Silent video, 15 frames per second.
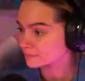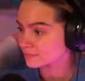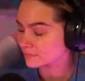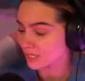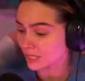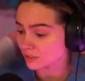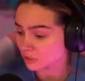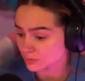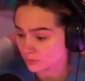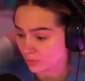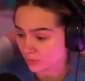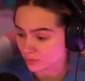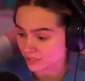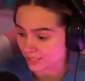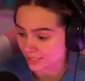They're just
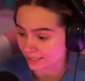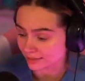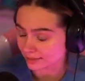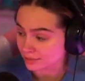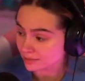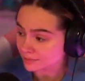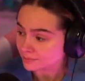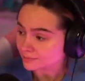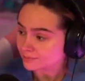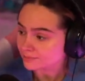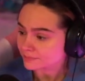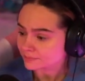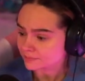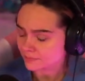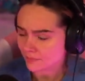bossing it.
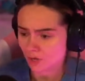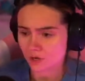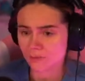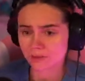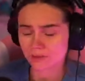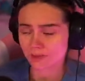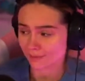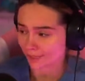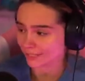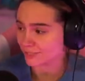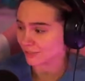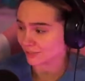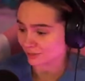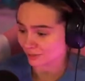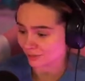Oh my God, I'm
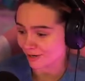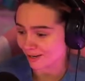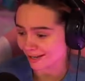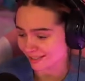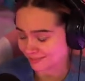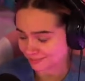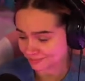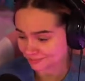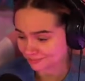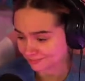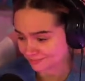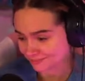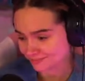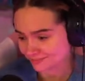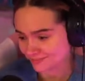actually gonna cry.
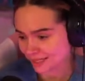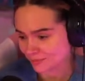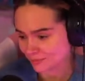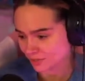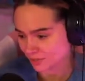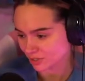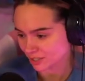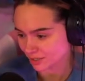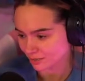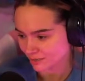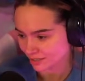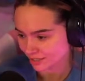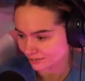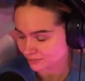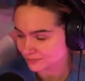I'm such a
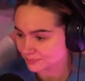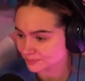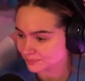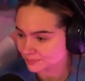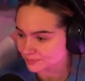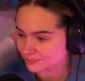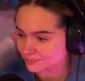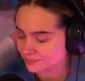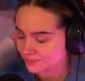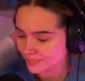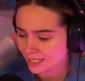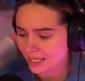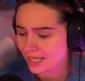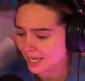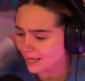loser.
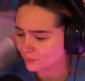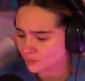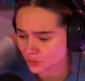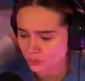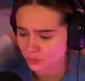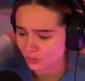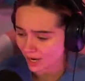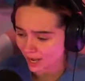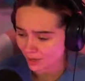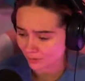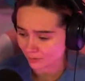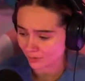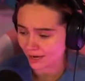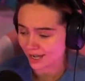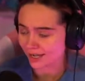I'm just proud,
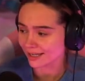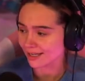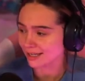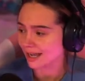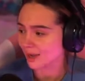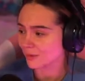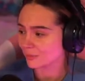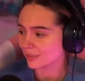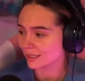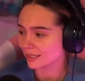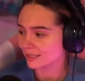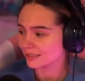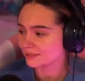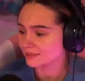all right? Allow me.